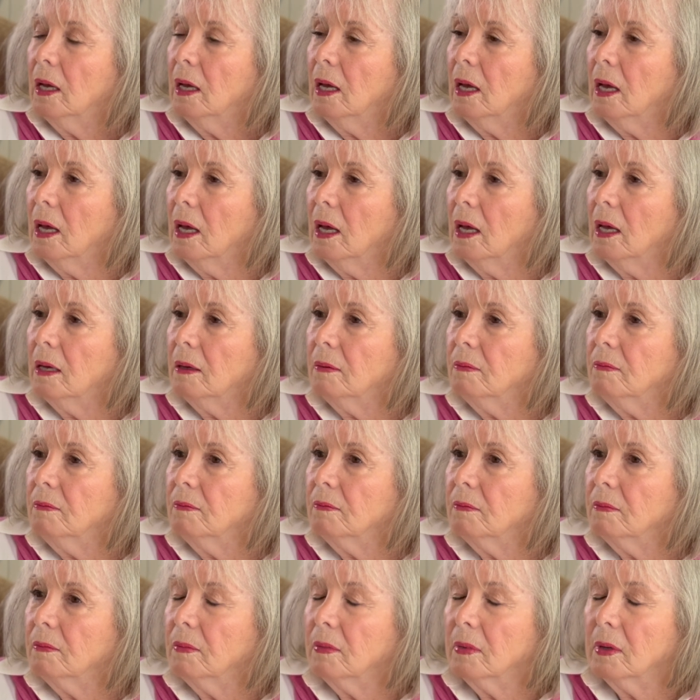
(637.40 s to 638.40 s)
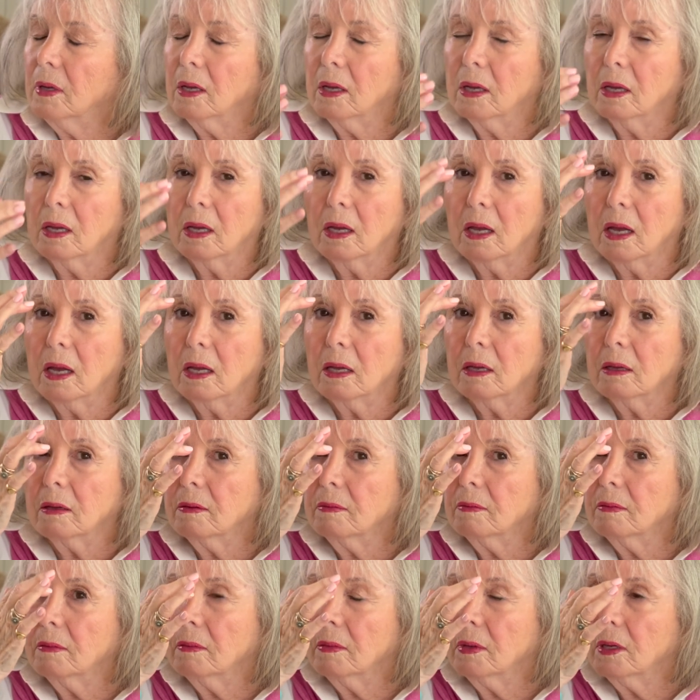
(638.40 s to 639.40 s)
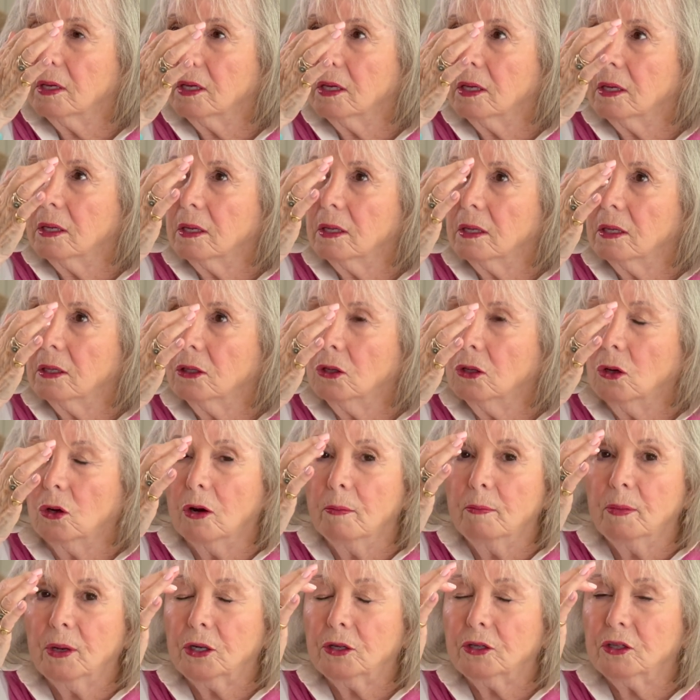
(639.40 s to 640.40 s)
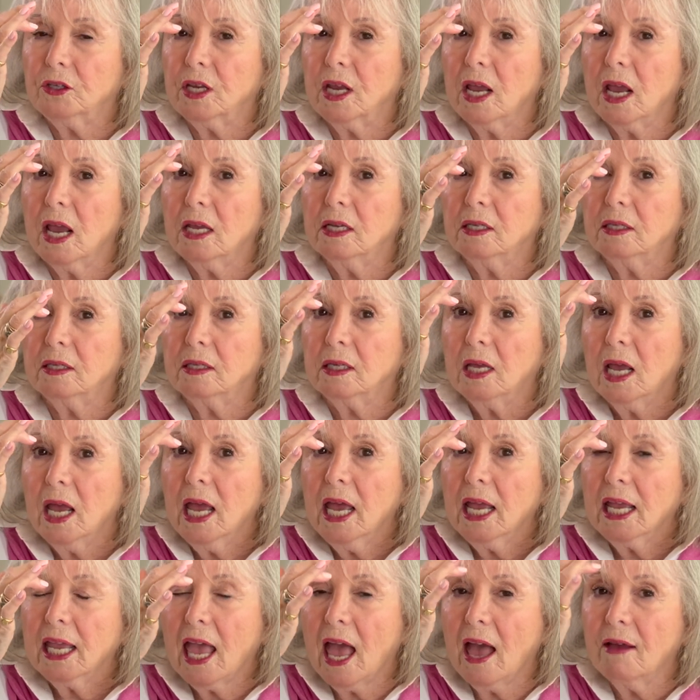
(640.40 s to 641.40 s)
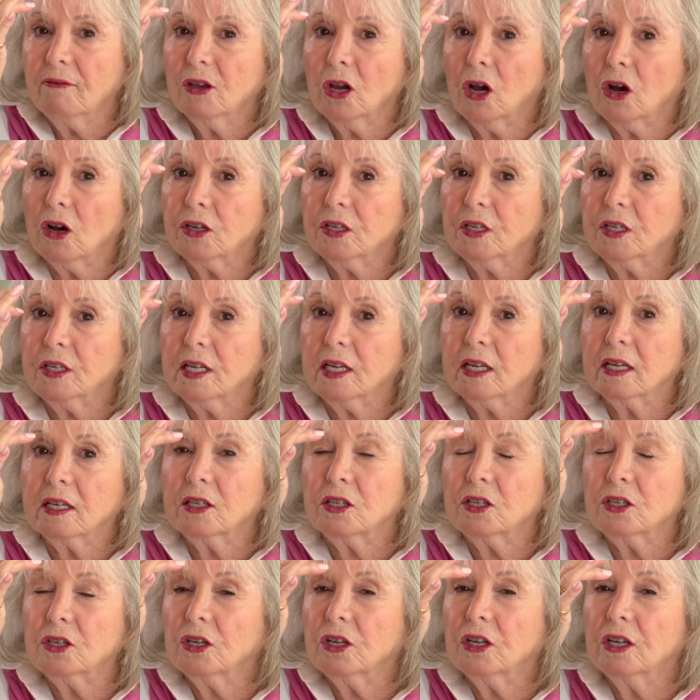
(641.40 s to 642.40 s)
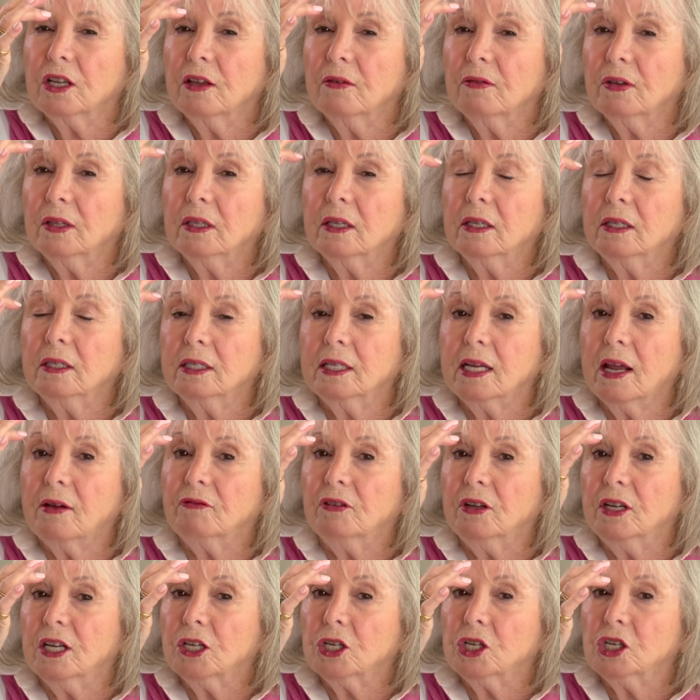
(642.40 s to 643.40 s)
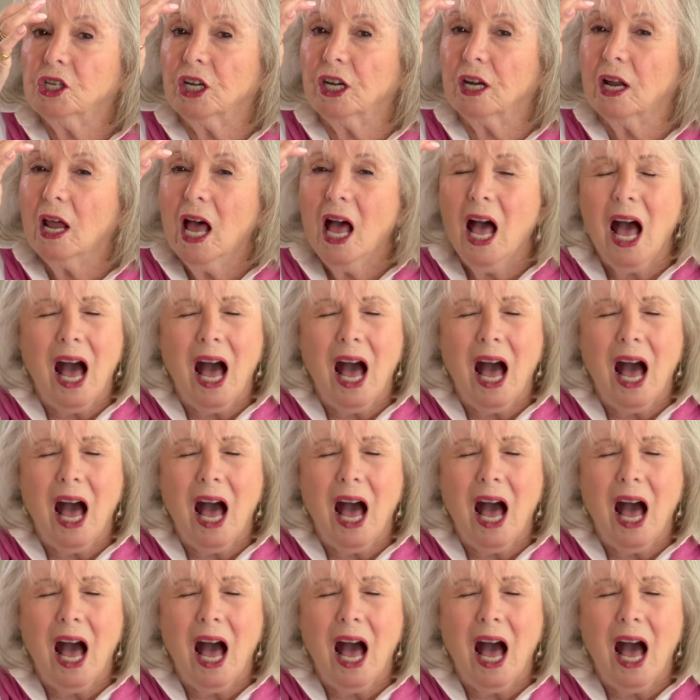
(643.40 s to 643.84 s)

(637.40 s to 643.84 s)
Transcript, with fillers: uh, uh, Laura Mercier's caviar sticks to give a little definition.